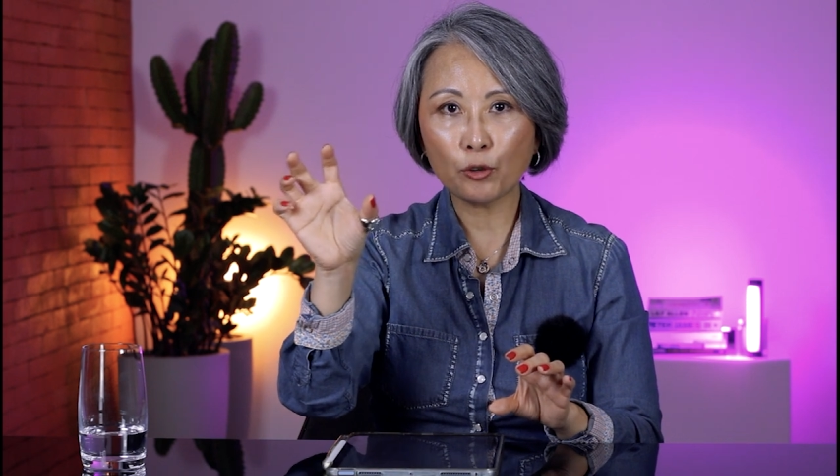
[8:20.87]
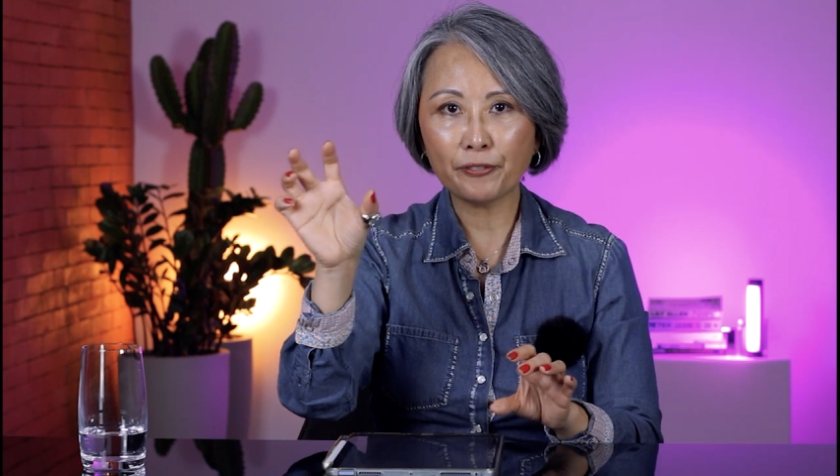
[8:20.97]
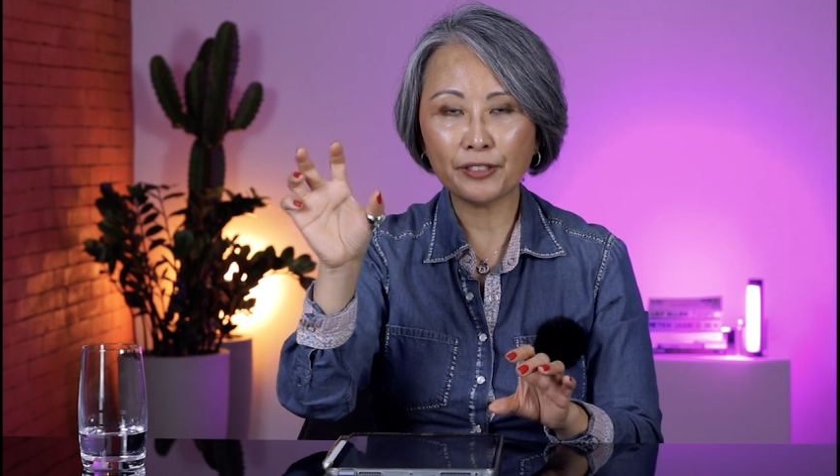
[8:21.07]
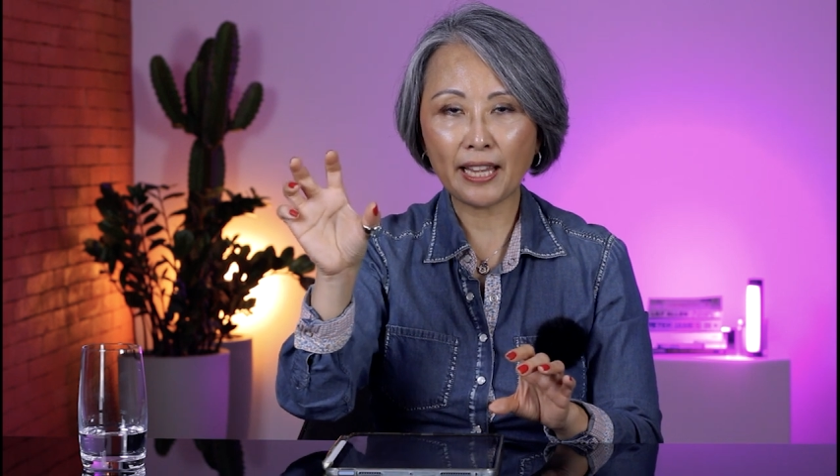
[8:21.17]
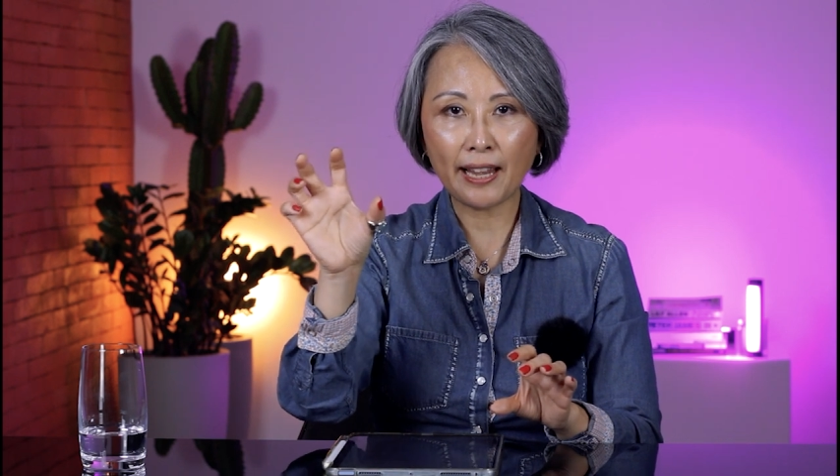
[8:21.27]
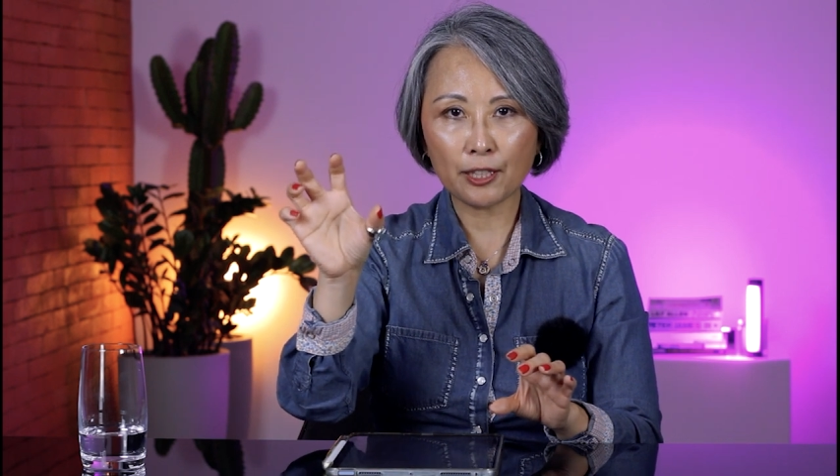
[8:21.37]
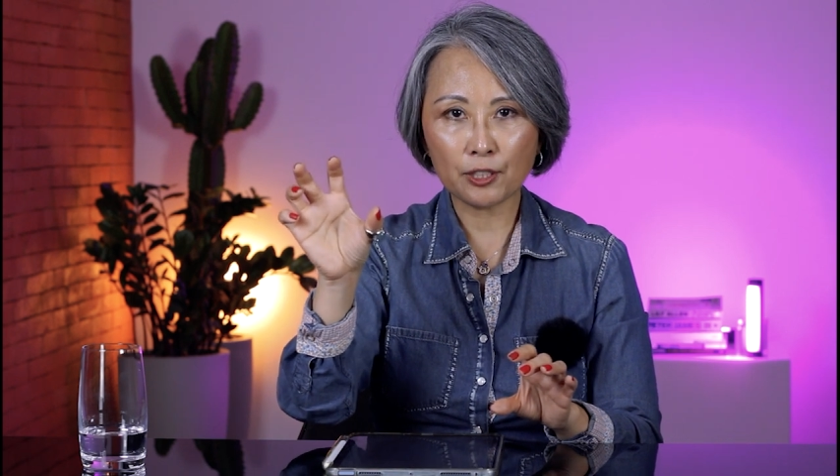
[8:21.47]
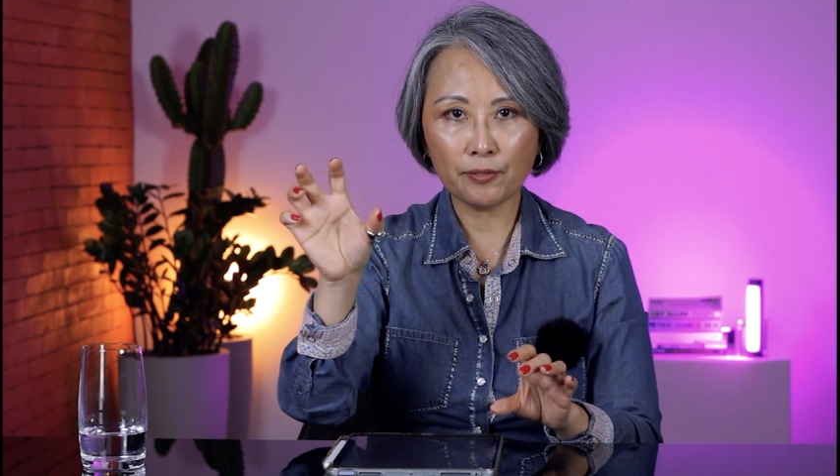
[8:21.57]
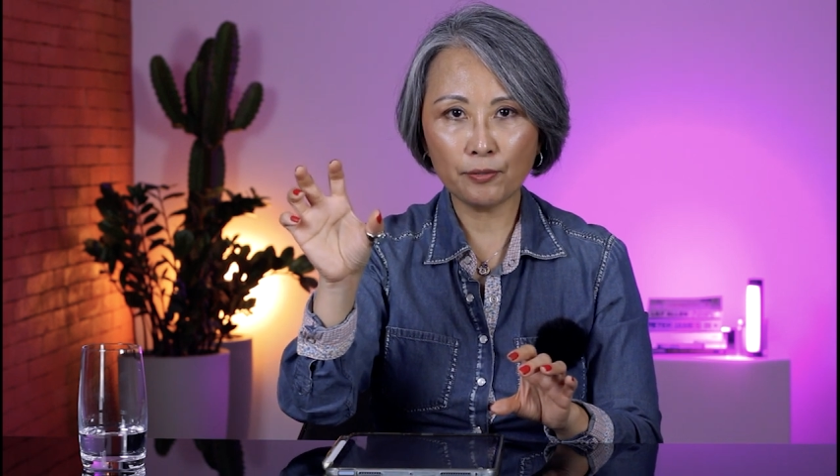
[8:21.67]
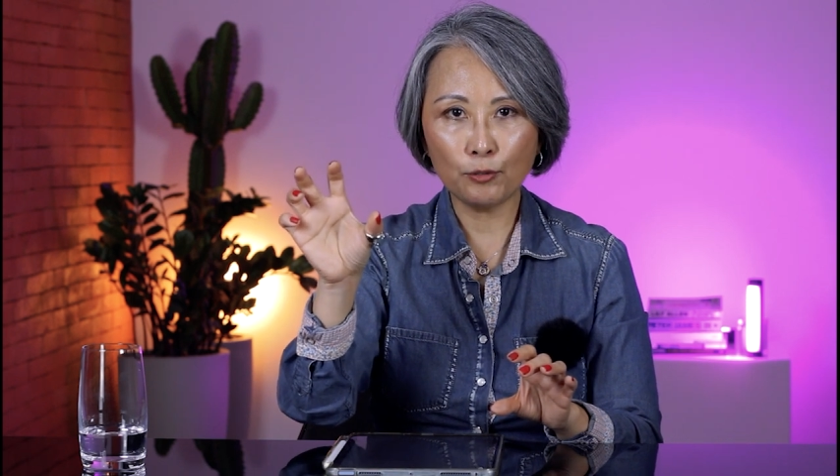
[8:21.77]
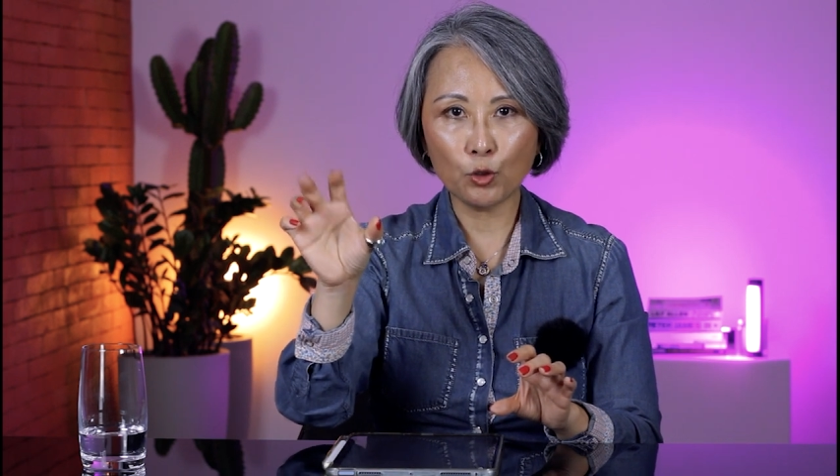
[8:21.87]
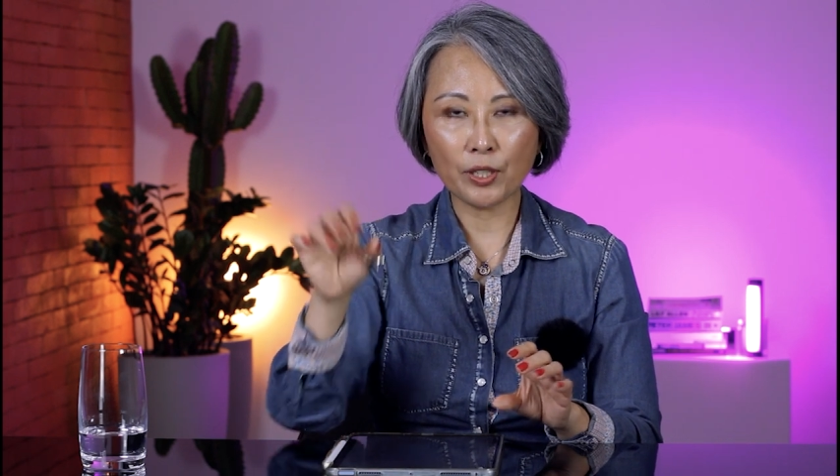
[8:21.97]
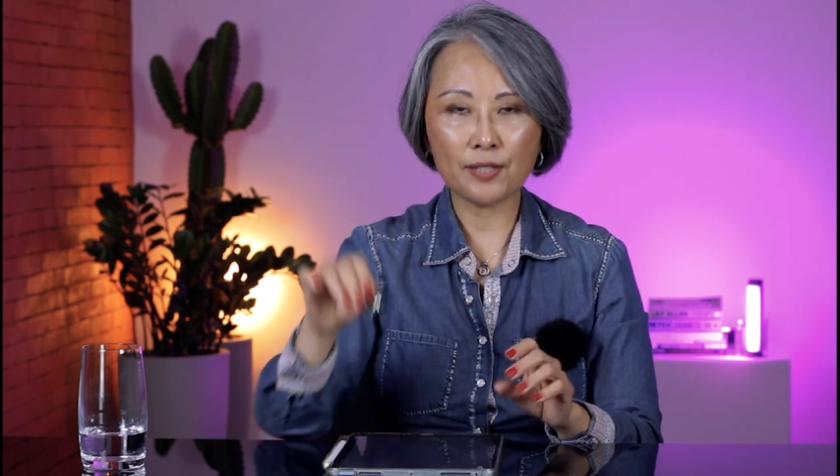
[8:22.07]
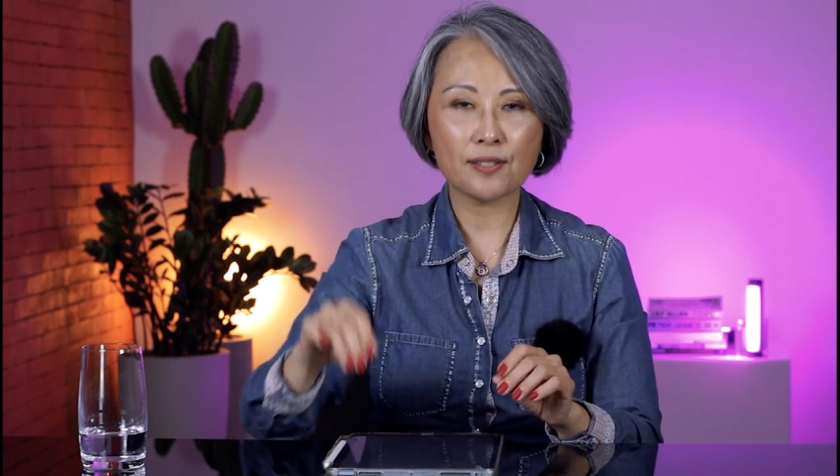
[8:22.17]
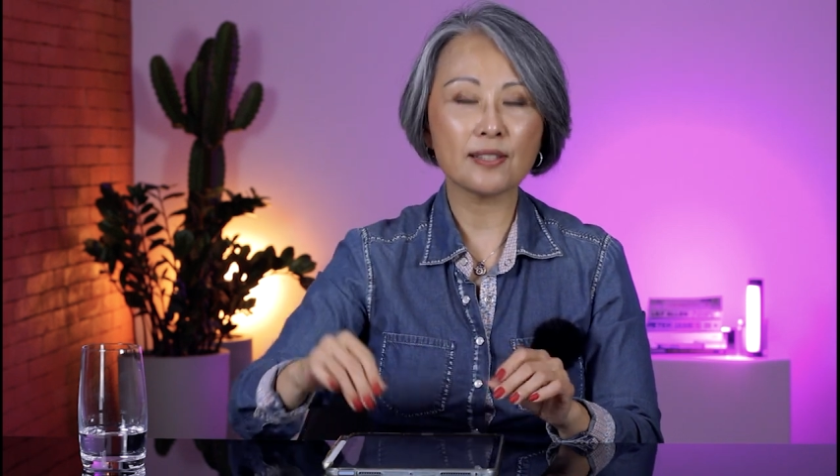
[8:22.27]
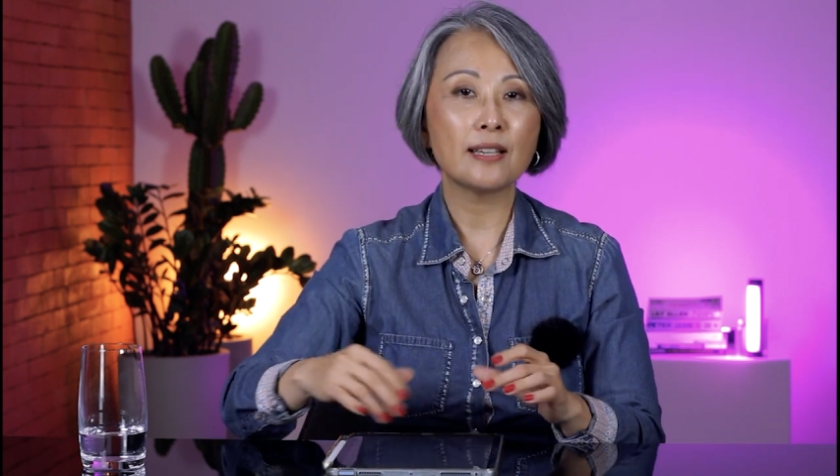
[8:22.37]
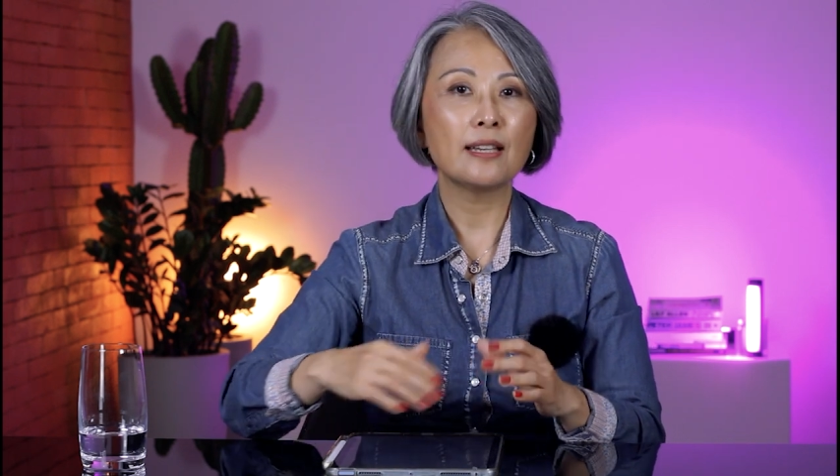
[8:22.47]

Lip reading: of the active voice